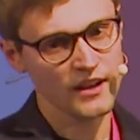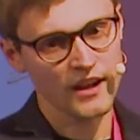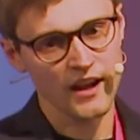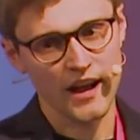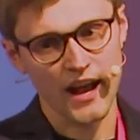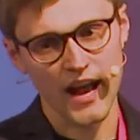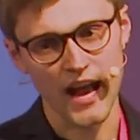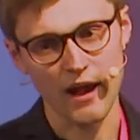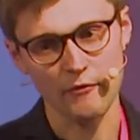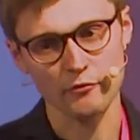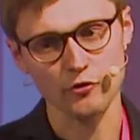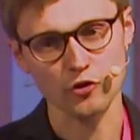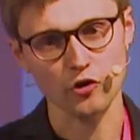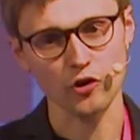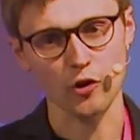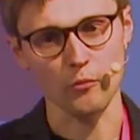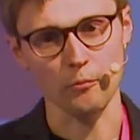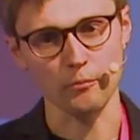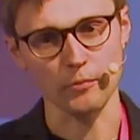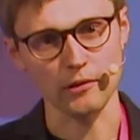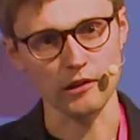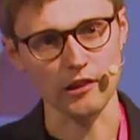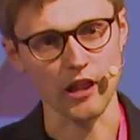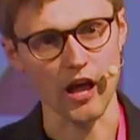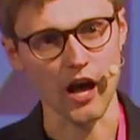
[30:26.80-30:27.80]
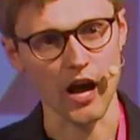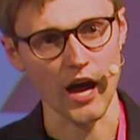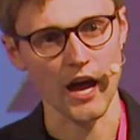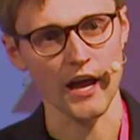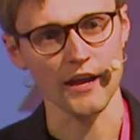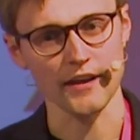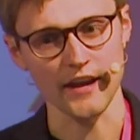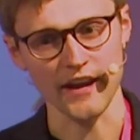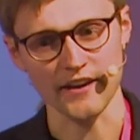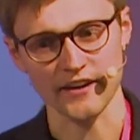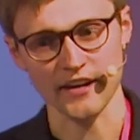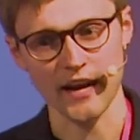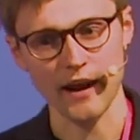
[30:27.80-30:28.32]
have to comply
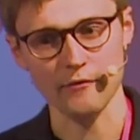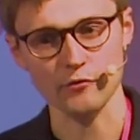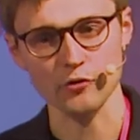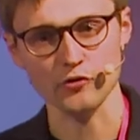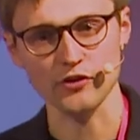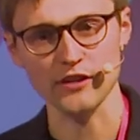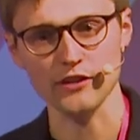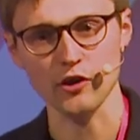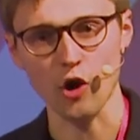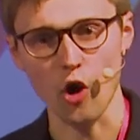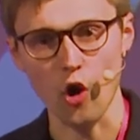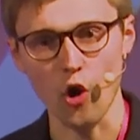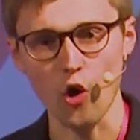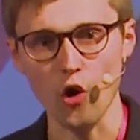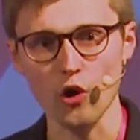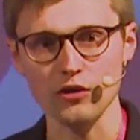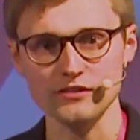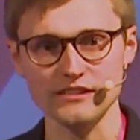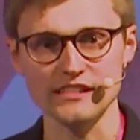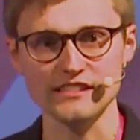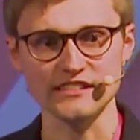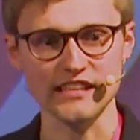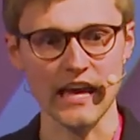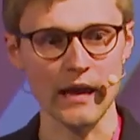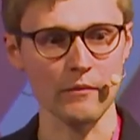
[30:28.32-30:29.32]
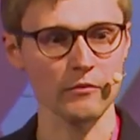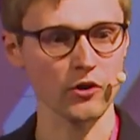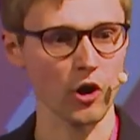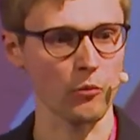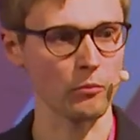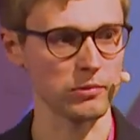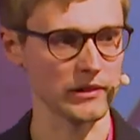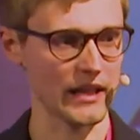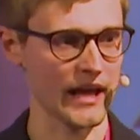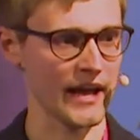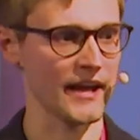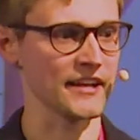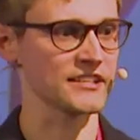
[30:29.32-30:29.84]
and have to tick all the same
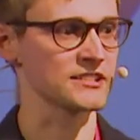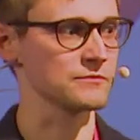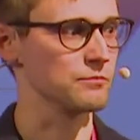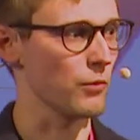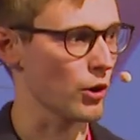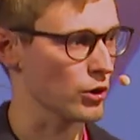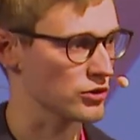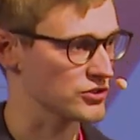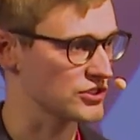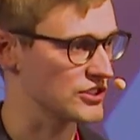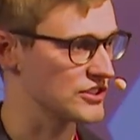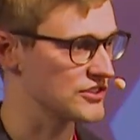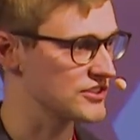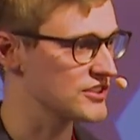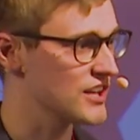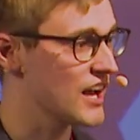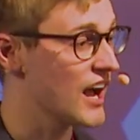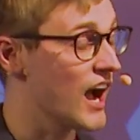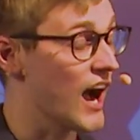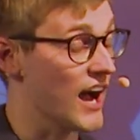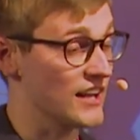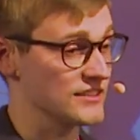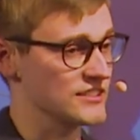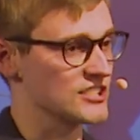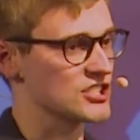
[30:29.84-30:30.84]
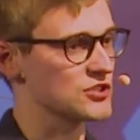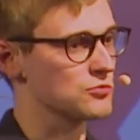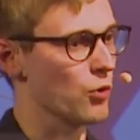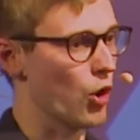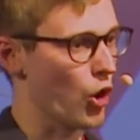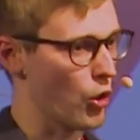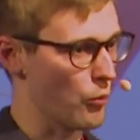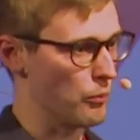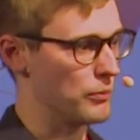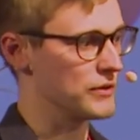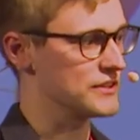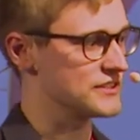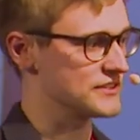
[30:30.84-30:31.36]
compliance boxes as a
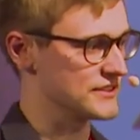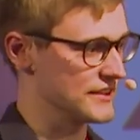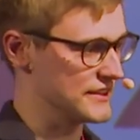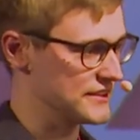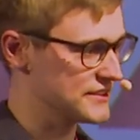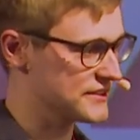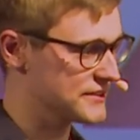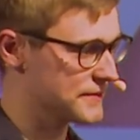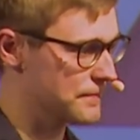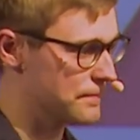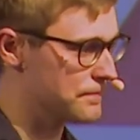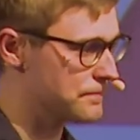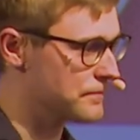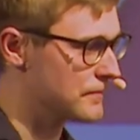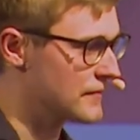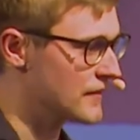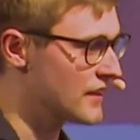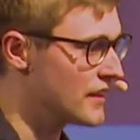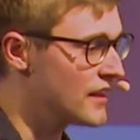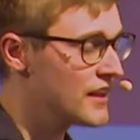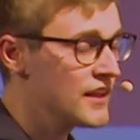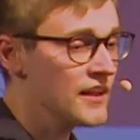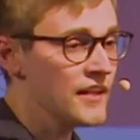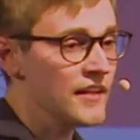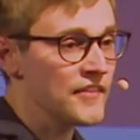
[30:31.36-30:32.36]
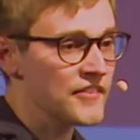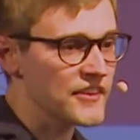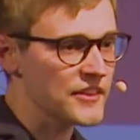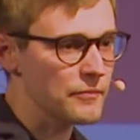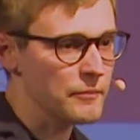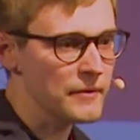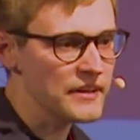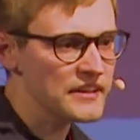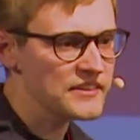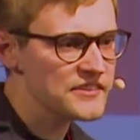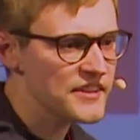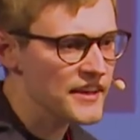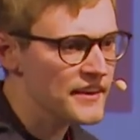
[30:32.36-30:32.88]
small business? That
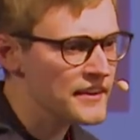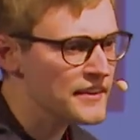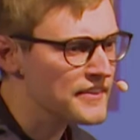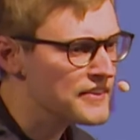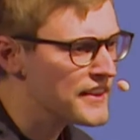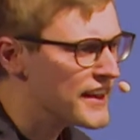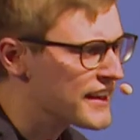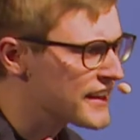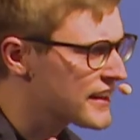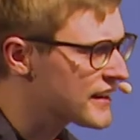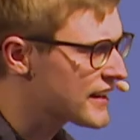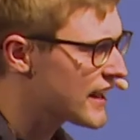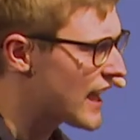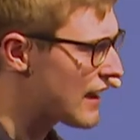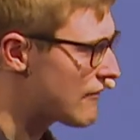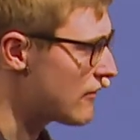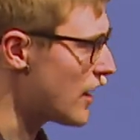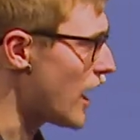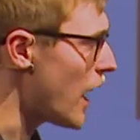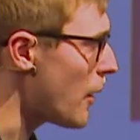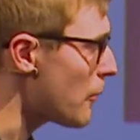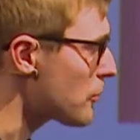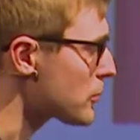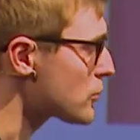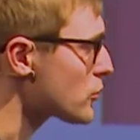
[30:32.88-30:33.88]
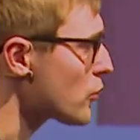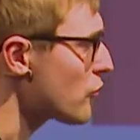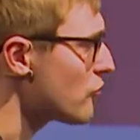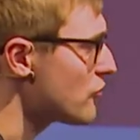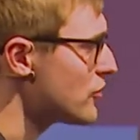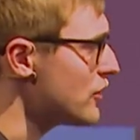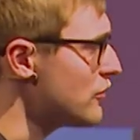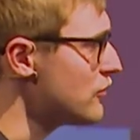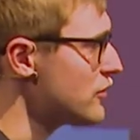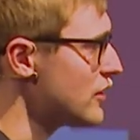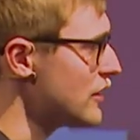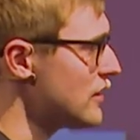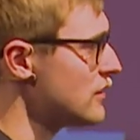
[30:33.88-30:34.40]
means they can have up to
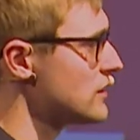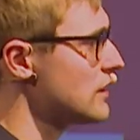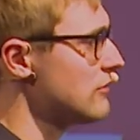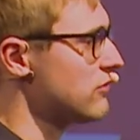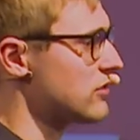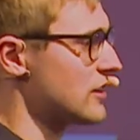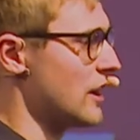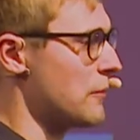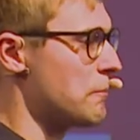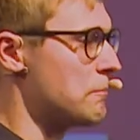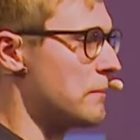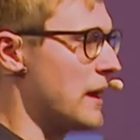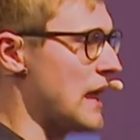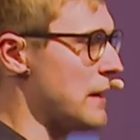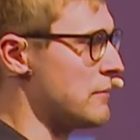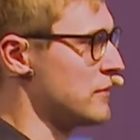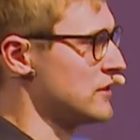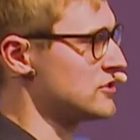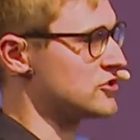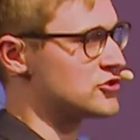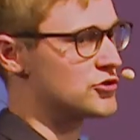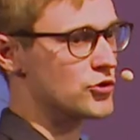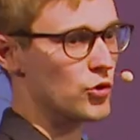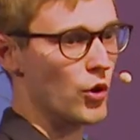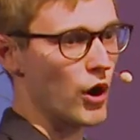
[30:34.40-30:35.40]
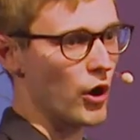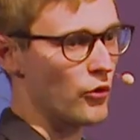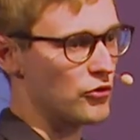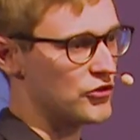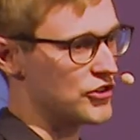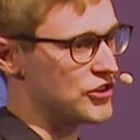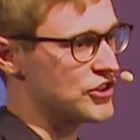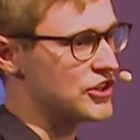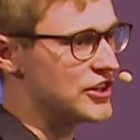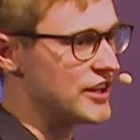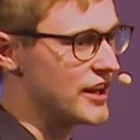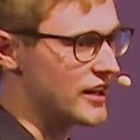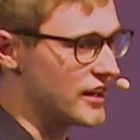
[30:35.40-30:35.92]
15 different payments throughout the
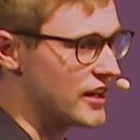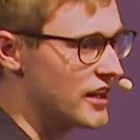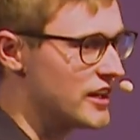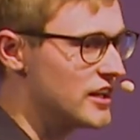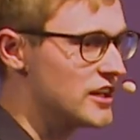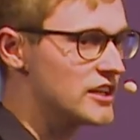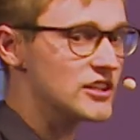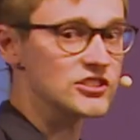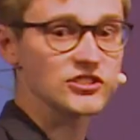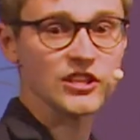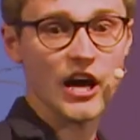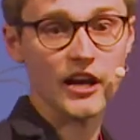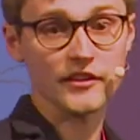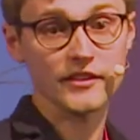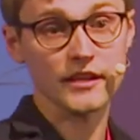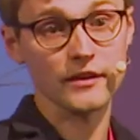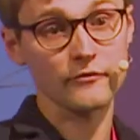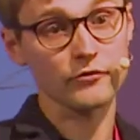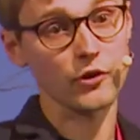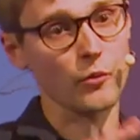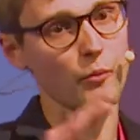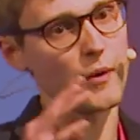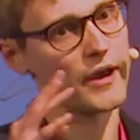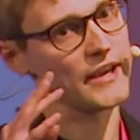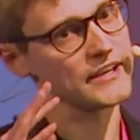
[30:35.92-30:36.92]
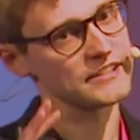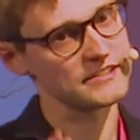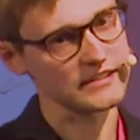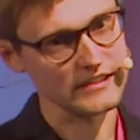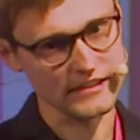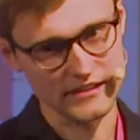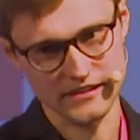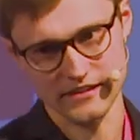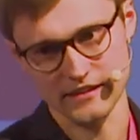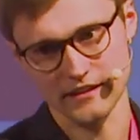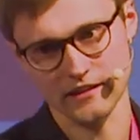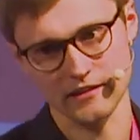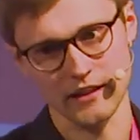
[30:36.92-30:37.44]
year, starting from
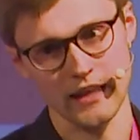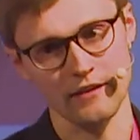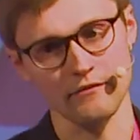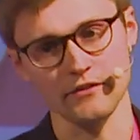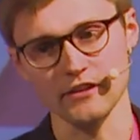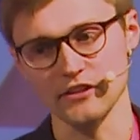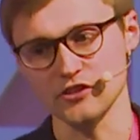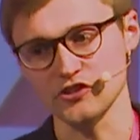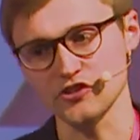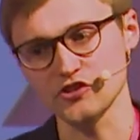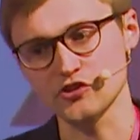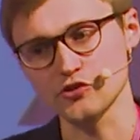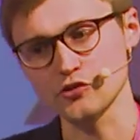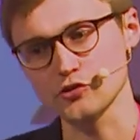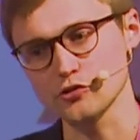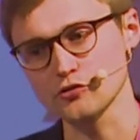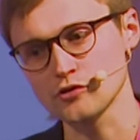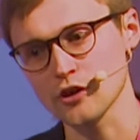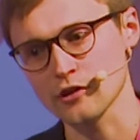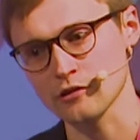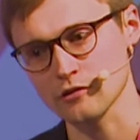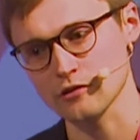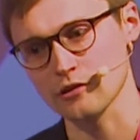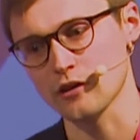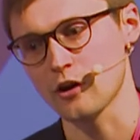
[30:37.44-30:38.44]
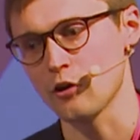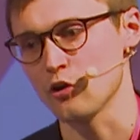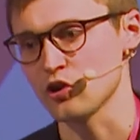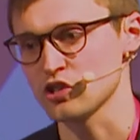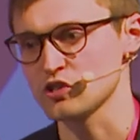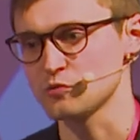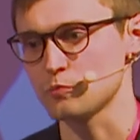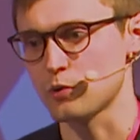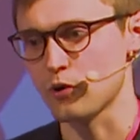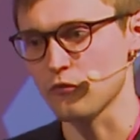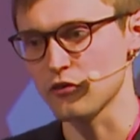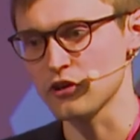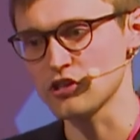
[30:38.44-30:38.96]
ACC levies, student loans,
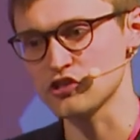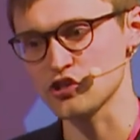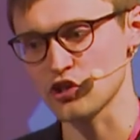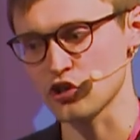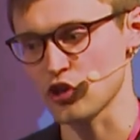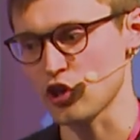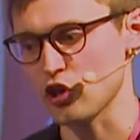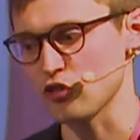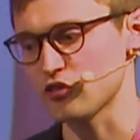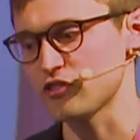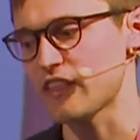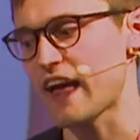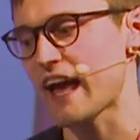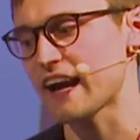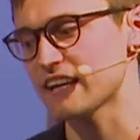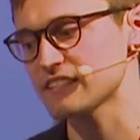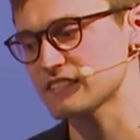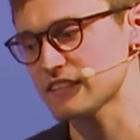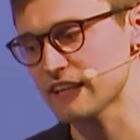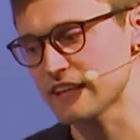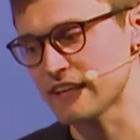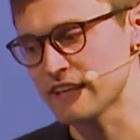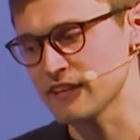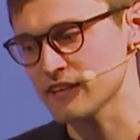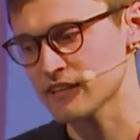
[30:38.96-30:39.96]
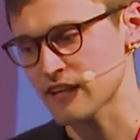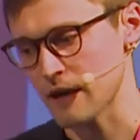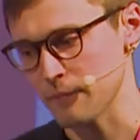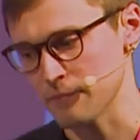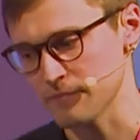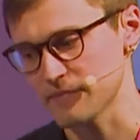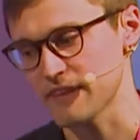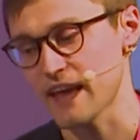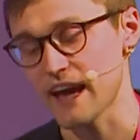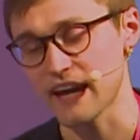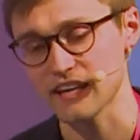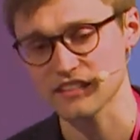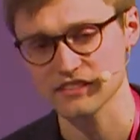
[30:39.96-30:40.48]
provisional tax, income
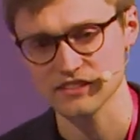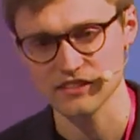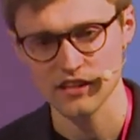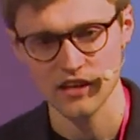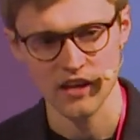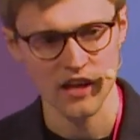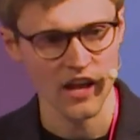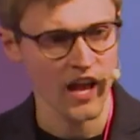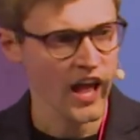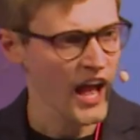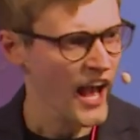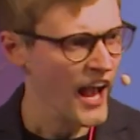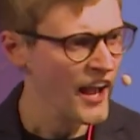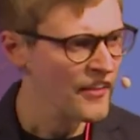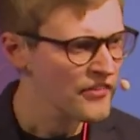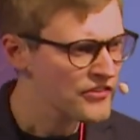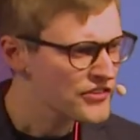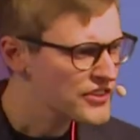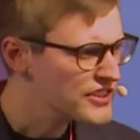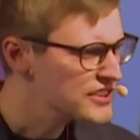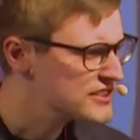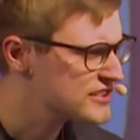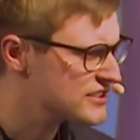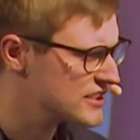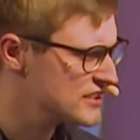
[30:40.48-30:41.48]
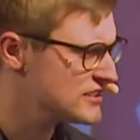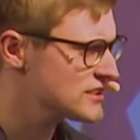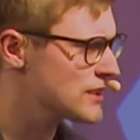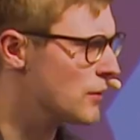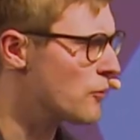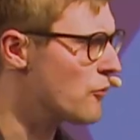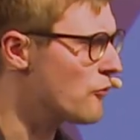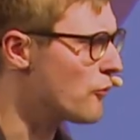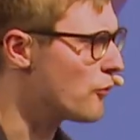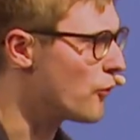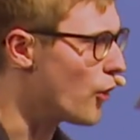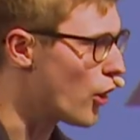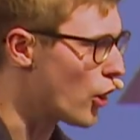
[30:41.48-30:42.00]
tax. And this
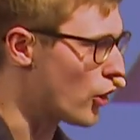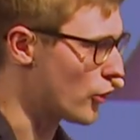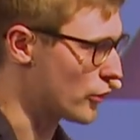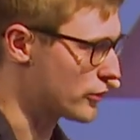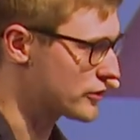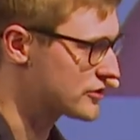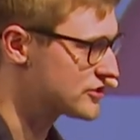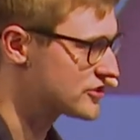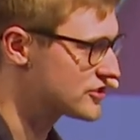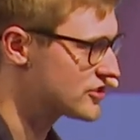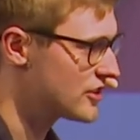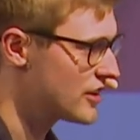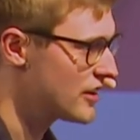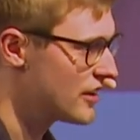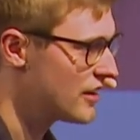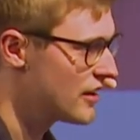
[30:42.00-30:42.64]
system works